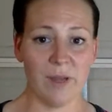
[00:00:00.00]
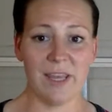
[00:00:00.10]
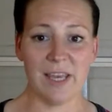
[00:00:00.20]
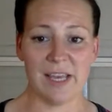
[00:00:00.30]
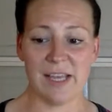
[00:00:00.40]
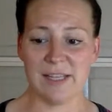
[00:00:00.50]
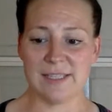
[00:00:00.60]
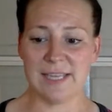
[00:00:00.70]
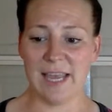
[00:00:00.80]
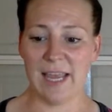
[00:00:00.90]

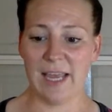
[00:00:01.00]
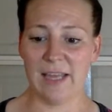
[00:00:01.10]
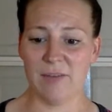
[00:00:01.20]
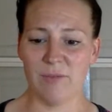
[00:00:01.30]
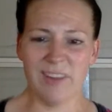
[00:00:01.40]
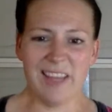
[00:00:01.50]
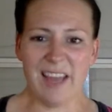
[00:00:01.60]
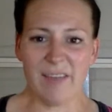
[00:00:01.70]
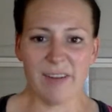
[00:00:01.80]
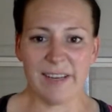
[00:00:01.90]
weekends and really
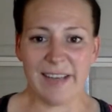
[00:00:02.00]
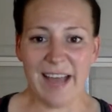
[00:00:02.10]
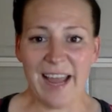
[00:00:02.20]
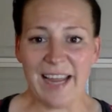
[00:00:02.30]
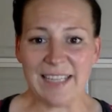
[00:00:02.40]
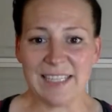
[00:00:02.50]
every night,